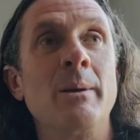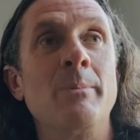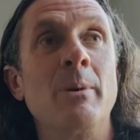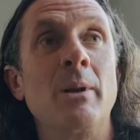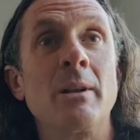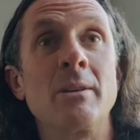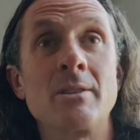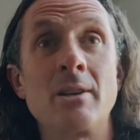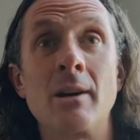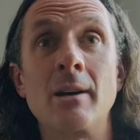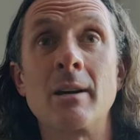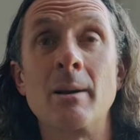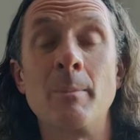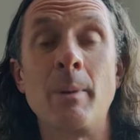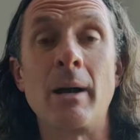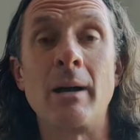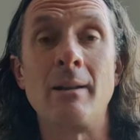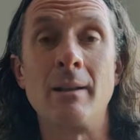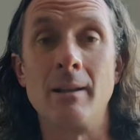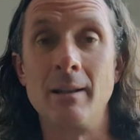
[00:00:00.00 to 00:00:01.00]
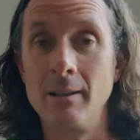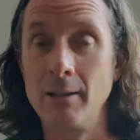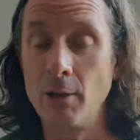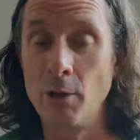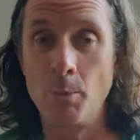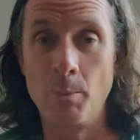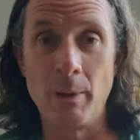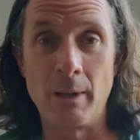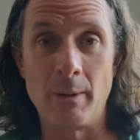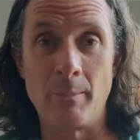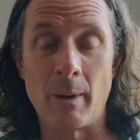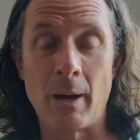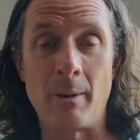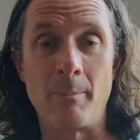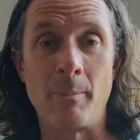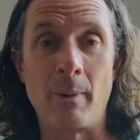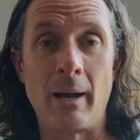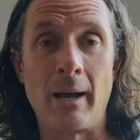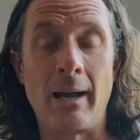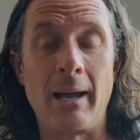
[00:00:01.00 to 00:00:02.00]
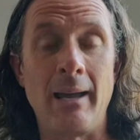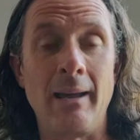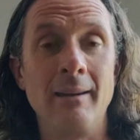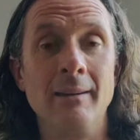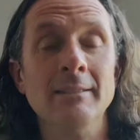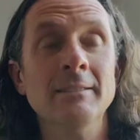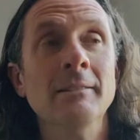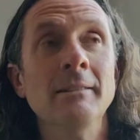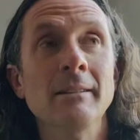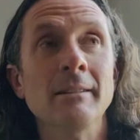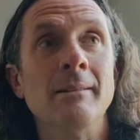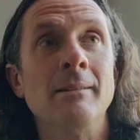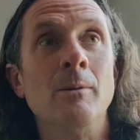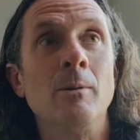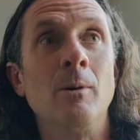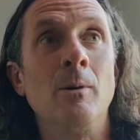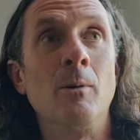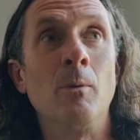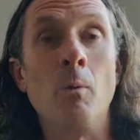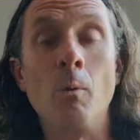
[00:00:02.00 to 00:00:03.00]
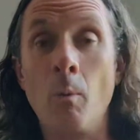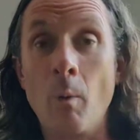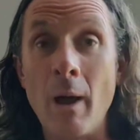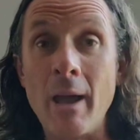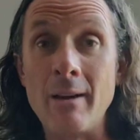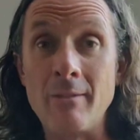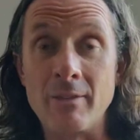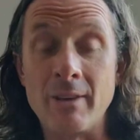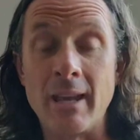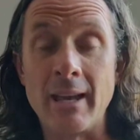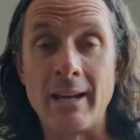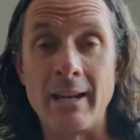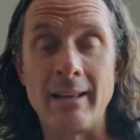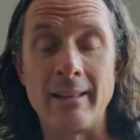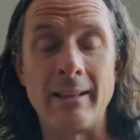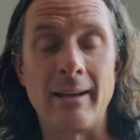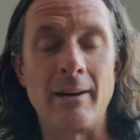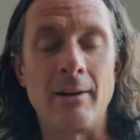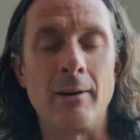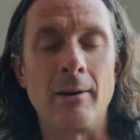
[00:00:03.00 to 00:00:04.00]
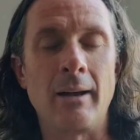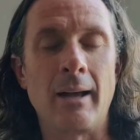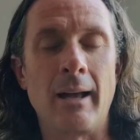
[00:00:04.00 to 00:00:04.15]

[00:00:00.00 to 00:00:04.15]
but I'll talk about a little bit about my way of getting there.